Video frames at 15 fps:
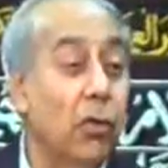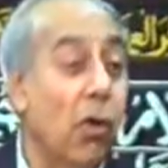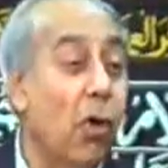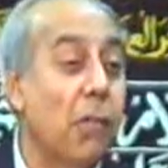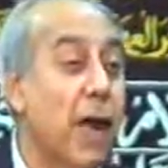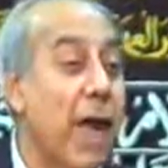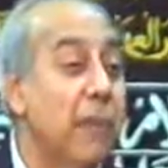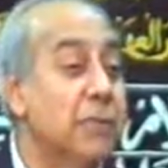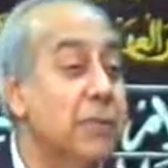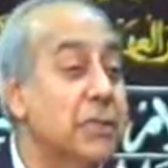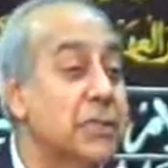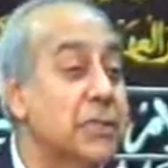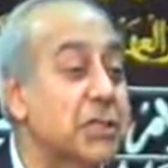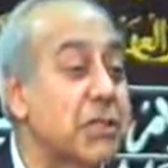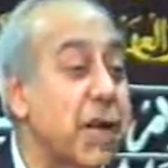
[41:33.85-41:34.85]
Oh my
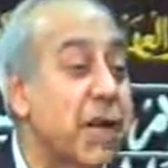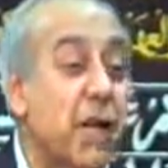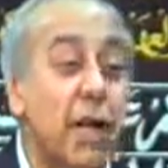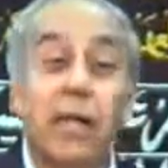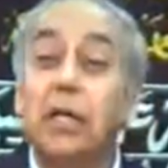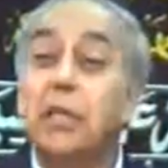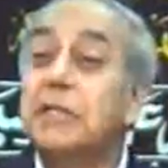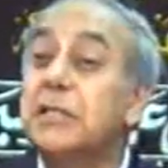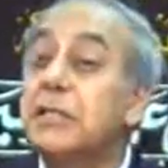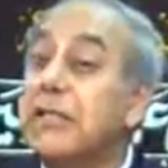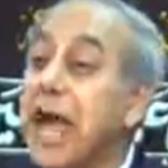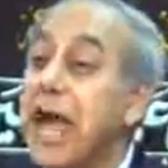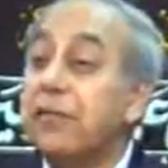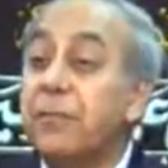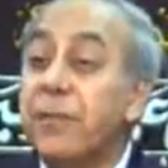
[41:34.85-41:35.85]
sustainer,
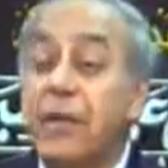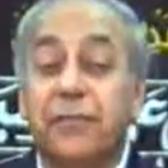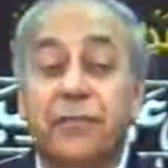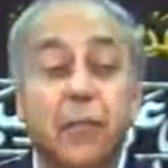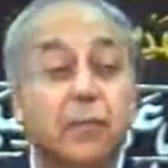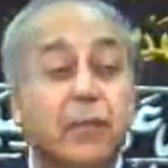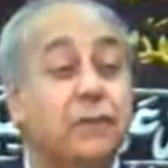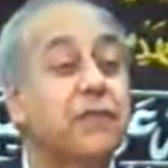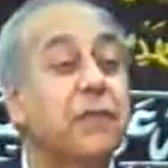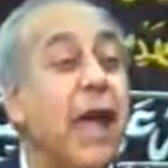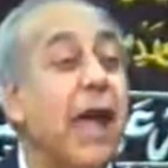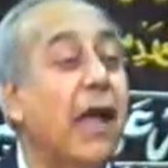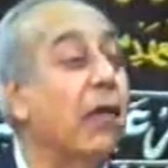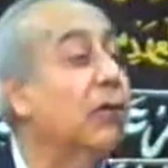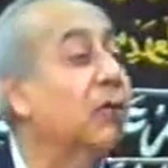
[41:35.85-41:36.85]
save me from the
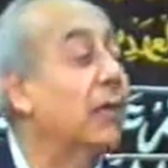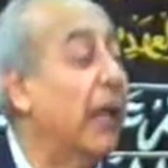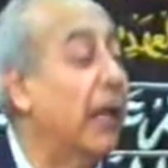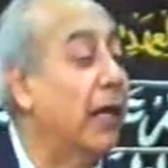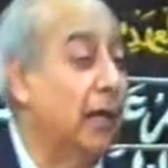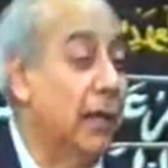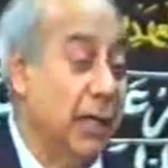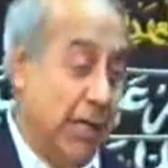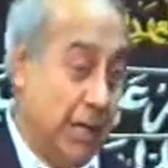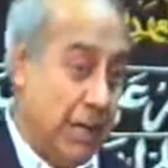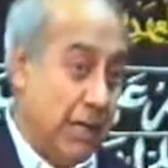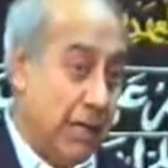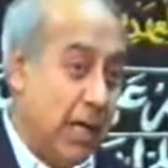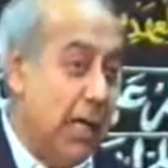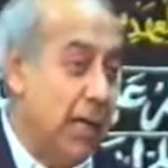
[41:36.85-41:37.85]
fire of hell.
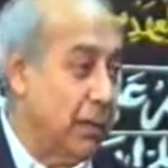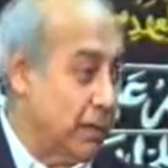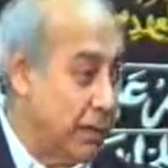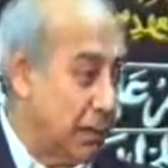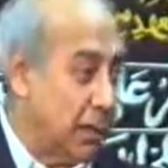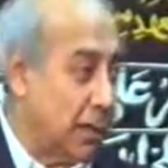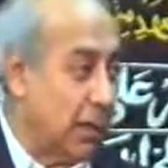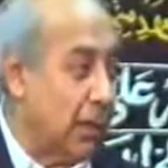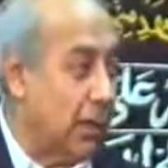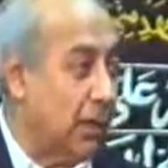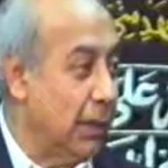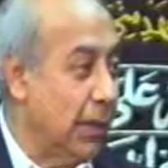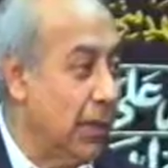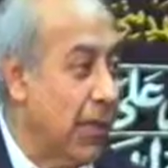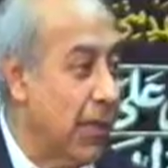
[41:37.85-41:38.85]
Indeed, uh, a
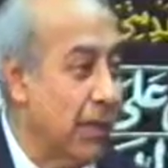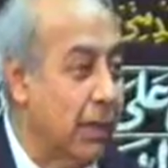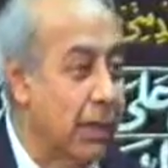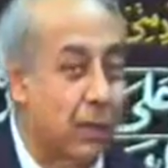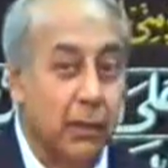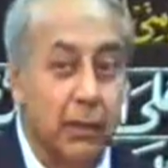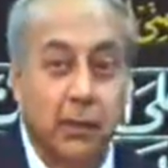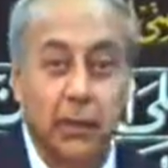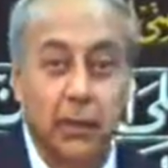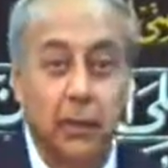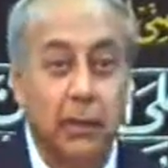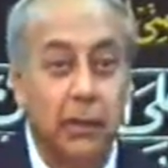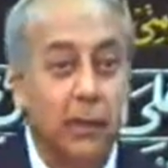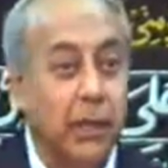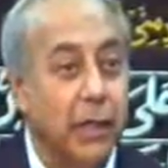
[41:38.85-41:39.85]
leading, uh,
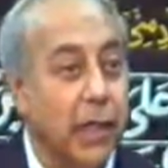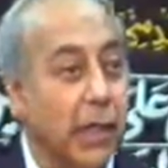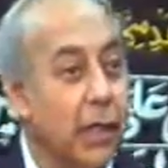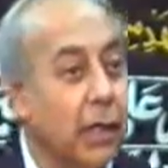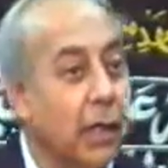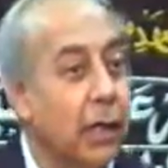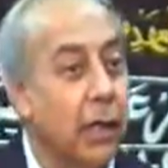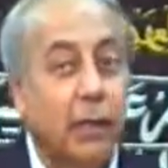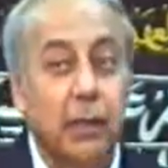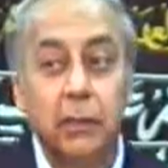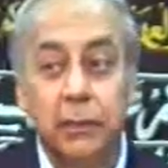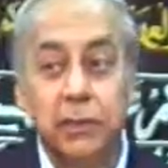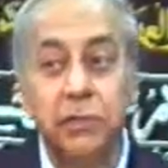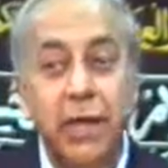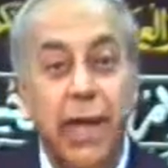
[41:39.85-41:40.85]
in, leading uh,
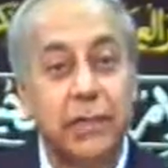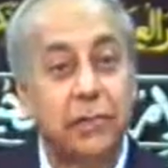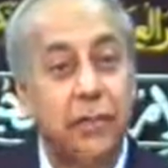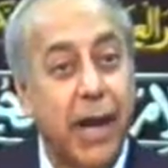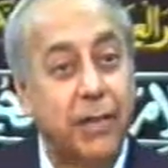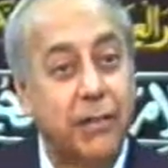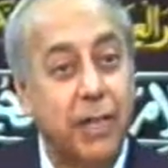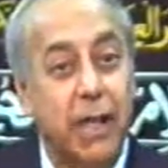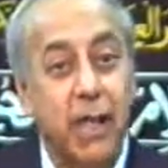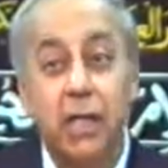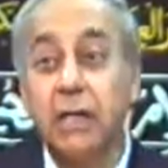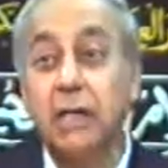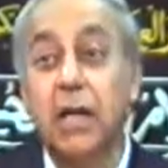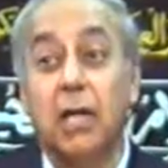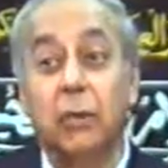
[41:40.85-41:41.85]
Sunnite writer,
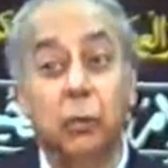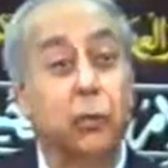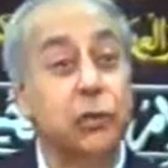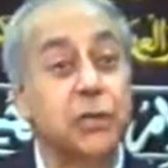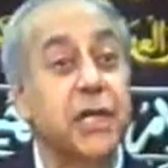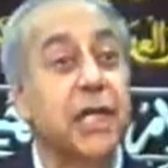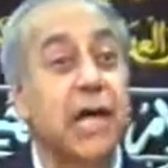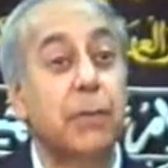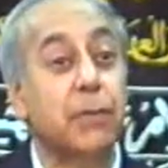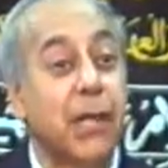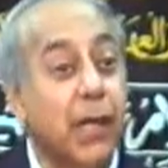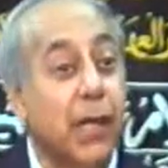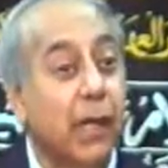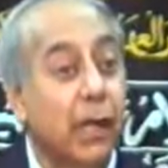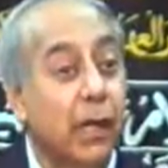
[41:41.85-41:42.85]
Tawus
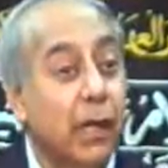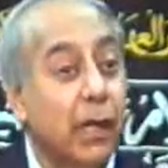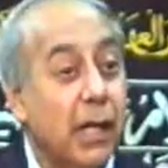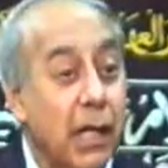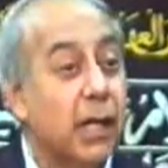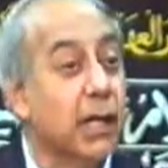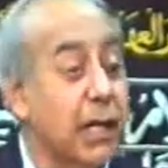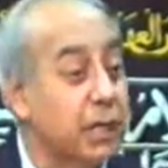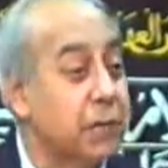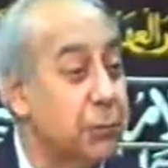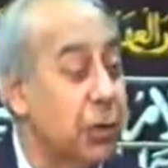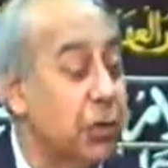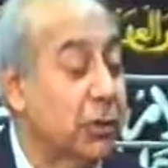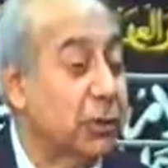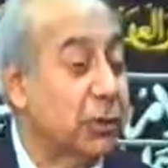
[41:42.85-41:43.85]
Yamani, in his
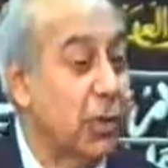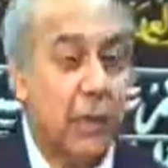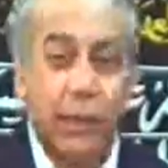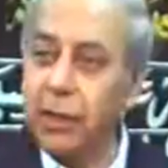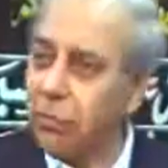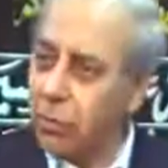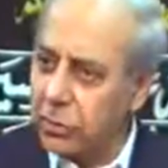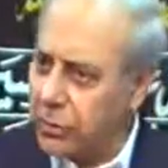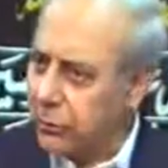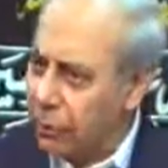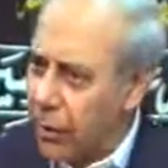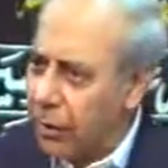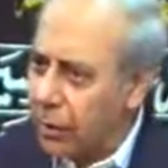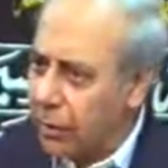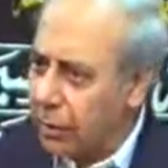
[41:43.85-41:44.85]
book, he wrote a
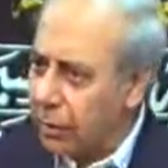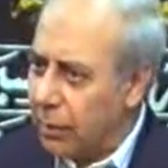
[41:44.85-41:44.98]
book